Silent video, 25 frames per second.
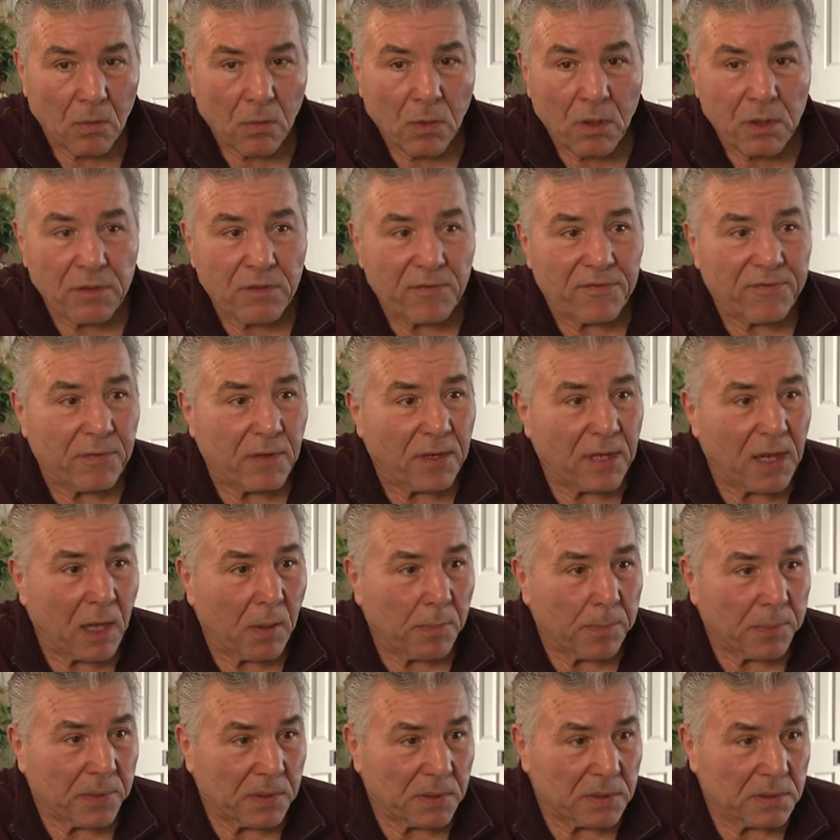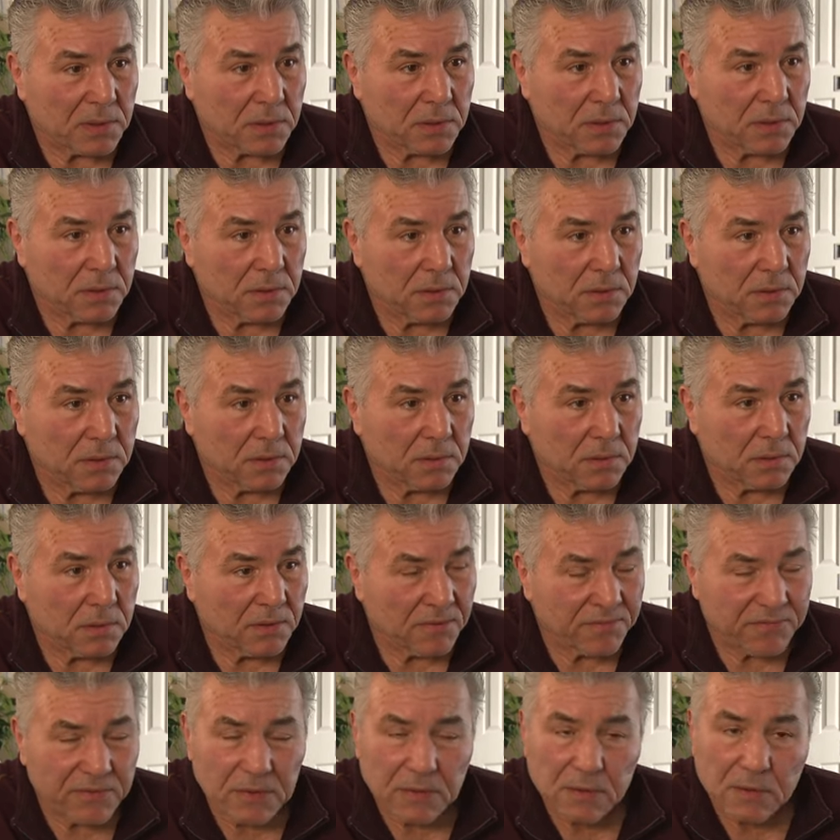Well, you feel helpless.
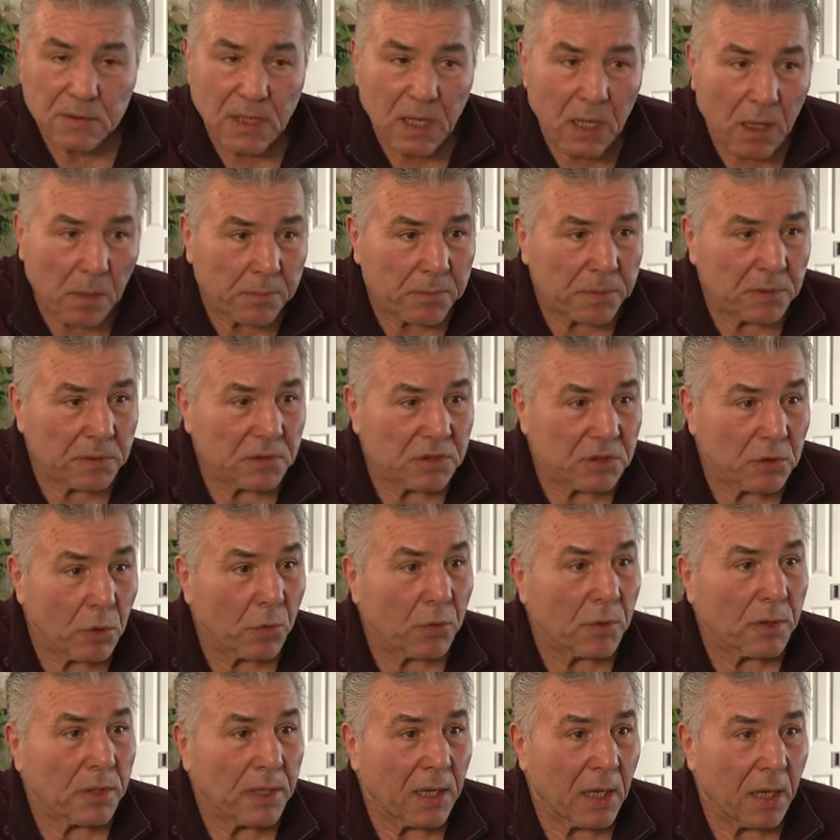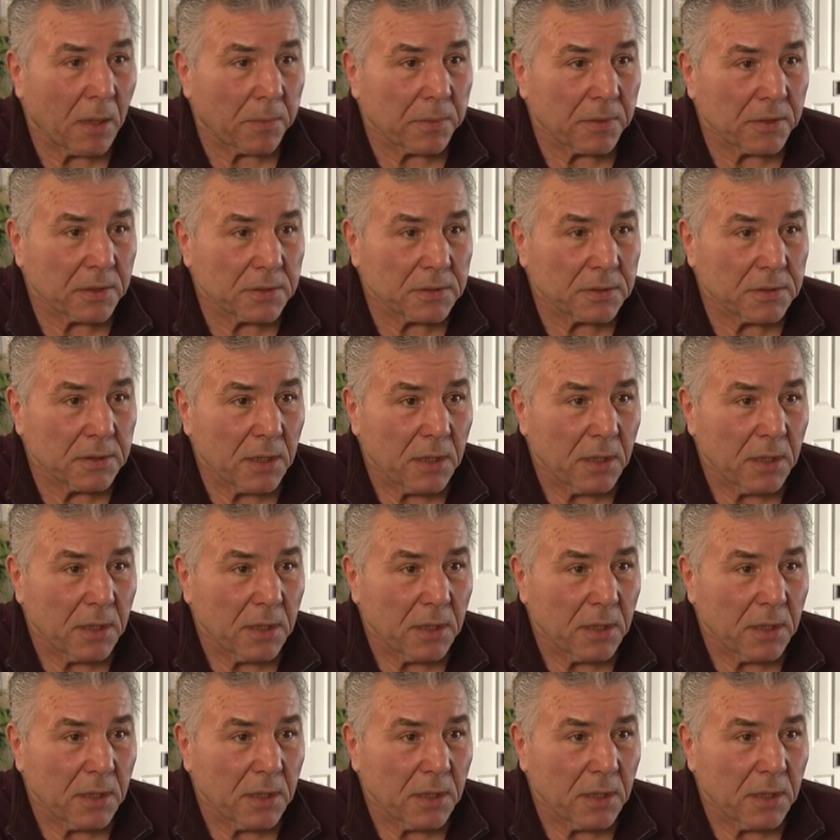You feel helpless, totally helpless.